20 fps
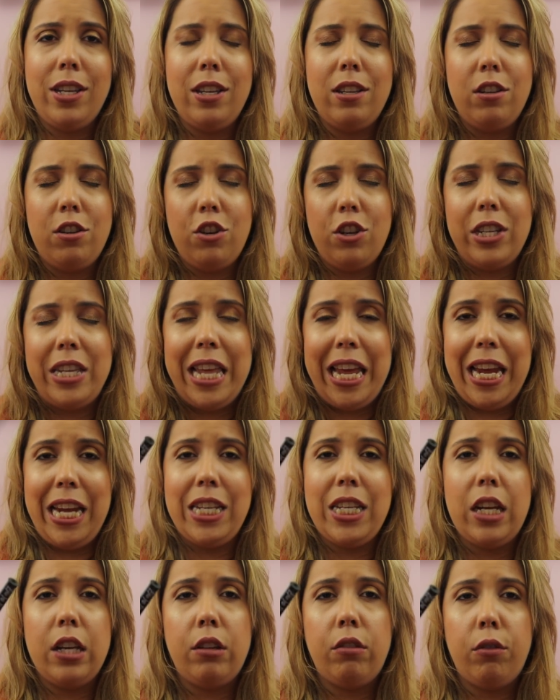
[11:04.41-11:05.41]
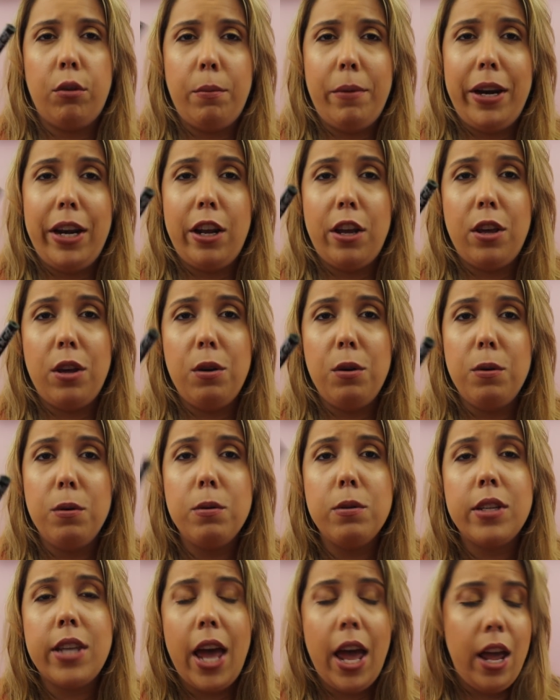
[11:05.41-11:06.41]
This is just the easiest for me to
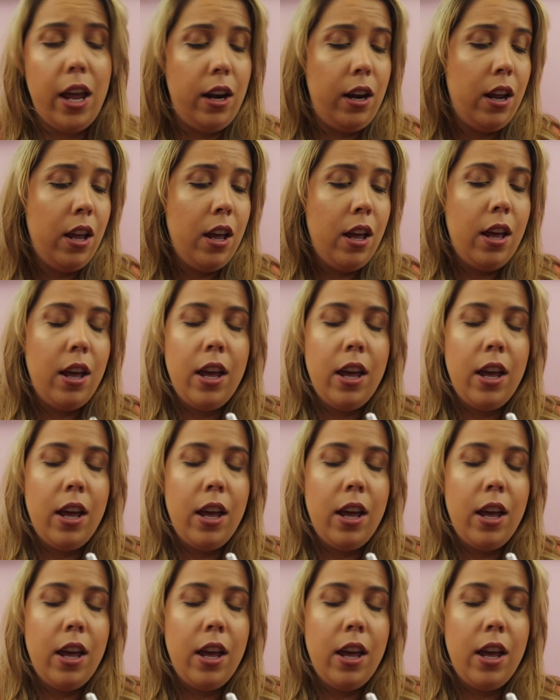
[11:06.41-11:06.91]
use, and